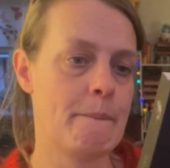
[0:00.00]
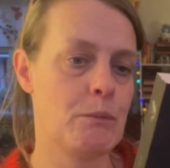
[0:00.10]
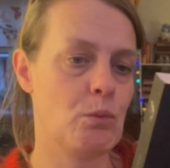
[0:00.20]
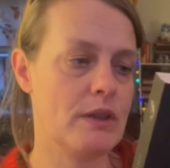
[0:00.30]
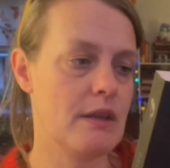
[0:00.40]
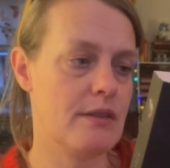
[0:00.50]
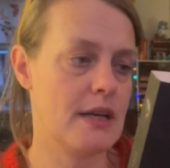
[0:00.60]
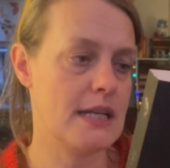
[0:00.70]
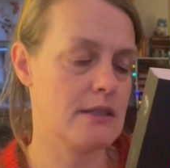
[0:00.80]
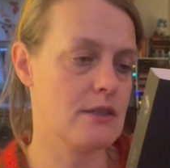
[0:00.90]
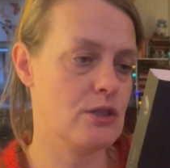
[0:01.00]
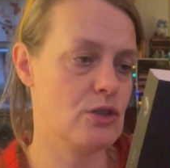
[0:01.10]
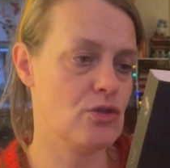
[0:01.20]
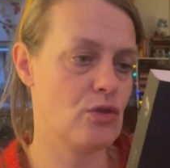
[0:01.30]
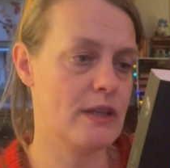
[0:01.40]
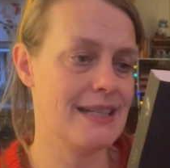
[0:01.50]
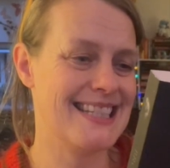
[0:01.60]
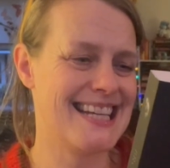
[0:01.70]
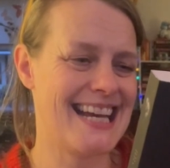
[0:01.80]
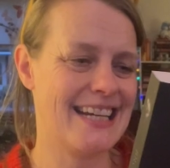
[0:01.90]
one that threatens to destroy the
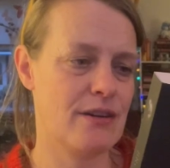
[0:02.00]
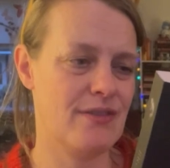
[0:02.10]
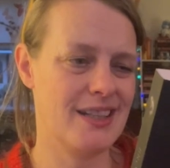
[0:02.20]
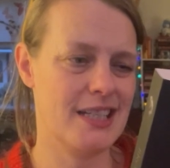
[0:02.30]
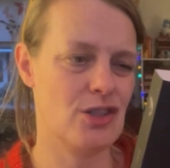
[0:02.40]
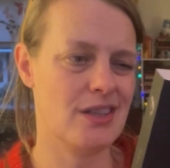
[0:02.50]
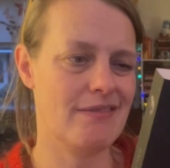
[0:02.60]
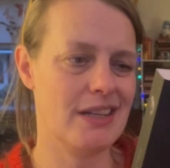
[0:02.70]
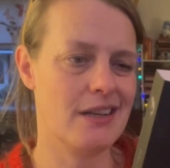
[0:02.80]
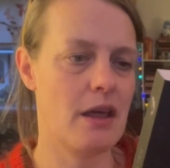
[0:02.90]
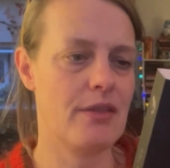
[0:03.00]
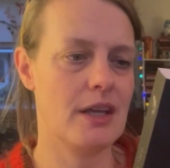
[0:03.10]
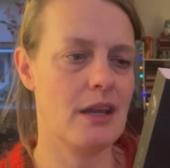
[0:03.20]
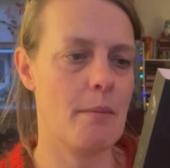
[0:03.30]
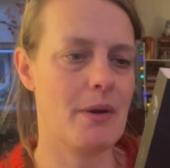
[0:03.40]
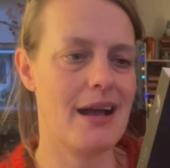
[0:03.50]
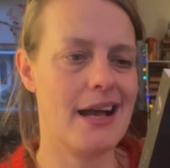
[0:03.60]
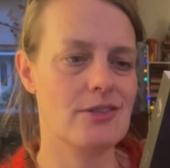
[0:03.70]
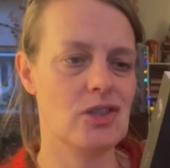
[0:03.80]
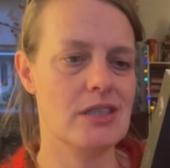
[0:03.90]
entire village, leaving nothing but
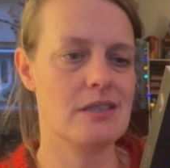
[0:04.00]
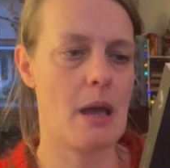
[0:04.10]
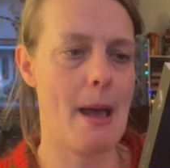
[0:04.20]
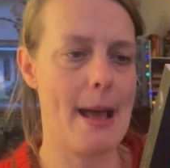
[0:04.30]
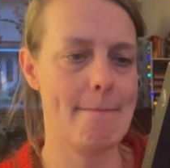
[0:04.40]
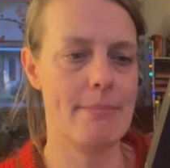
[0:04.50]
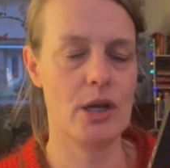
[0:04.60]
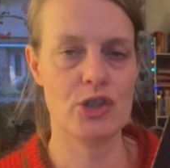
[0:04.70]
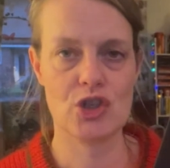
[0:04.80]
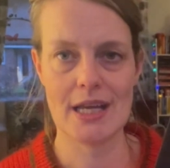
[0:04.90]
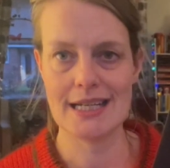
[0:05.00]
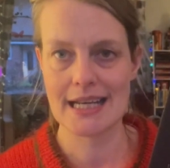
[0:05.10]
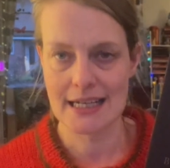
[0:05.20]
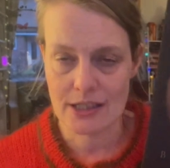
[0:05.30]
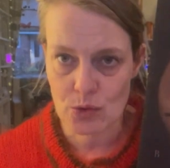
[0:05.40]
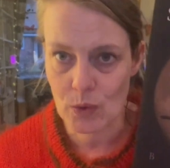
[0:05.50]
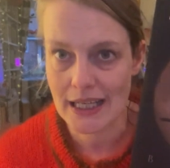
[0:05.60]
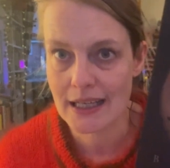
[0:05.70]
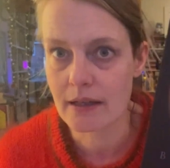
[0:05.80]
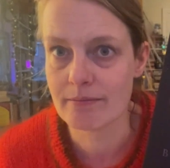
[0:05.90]
ashes and bloodshed in its
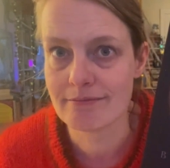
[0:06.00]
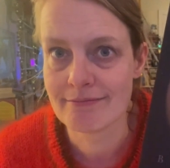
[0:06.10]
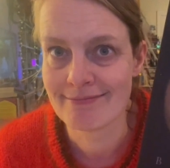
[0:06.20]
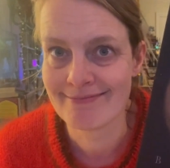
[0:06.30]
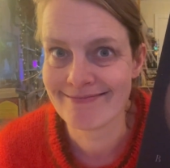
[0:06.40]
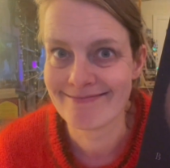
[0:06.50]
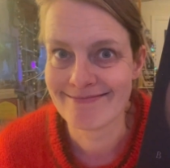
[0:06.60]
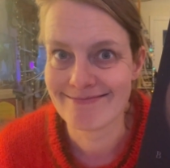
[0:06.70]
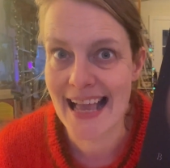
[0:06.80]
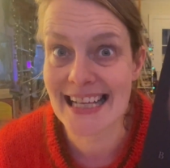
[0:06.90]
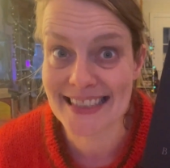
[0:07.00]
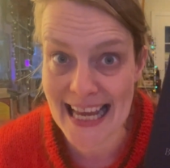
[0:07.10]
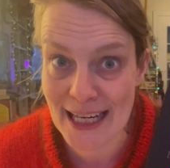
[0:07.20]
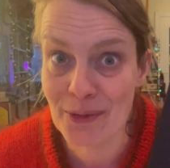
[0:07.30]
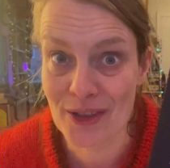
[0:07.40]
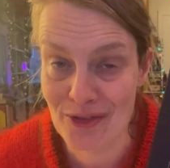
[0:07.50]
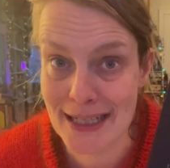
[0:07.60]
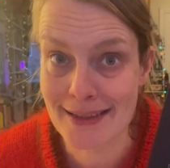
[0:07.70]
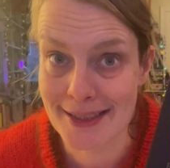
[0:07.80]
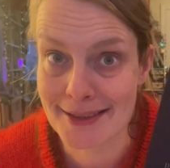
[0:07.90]
wake. Has anyone
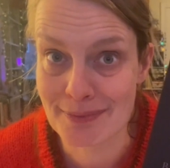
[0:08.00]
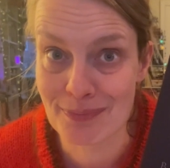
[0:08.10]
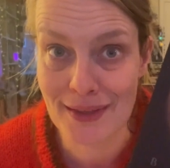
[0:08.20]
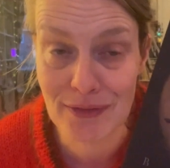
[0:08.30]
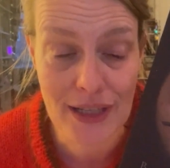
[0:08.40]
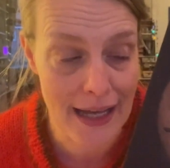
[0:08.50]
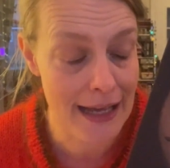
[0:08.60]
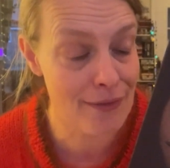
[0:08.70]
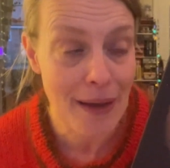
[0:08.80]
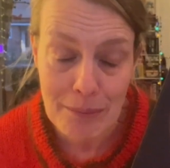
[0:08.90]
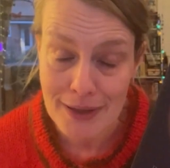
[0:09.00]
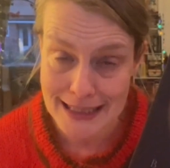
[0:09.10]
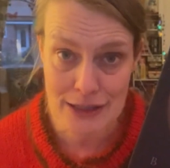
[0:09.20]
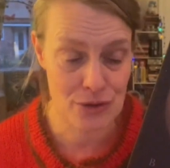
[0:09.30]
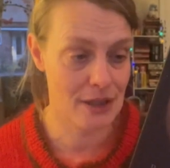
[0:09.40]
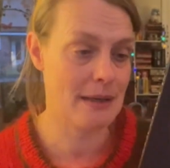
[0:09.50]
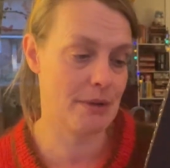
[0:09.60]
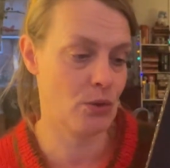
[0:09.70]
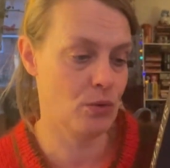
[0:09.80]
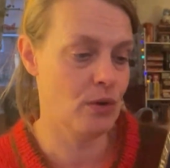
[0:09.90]
read this? If you have, please do let me
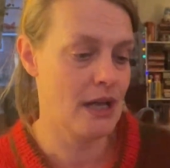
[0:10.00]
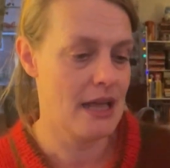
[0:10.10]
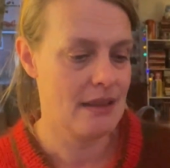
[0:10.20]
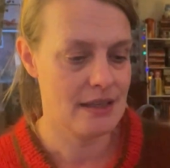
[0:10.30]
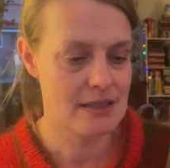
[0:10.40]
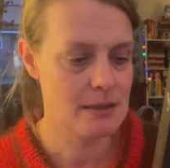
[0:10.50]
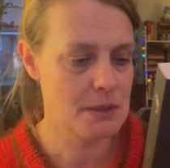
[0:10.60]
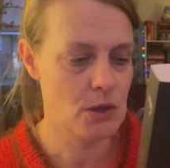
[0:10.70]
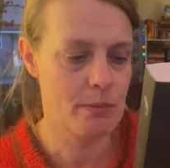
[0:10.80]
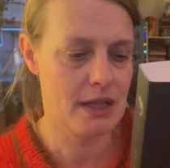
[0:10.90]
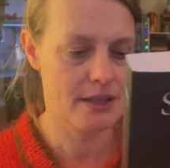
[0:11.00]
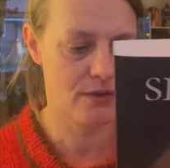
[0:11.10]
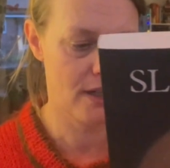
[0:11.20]
know. This has been on my list for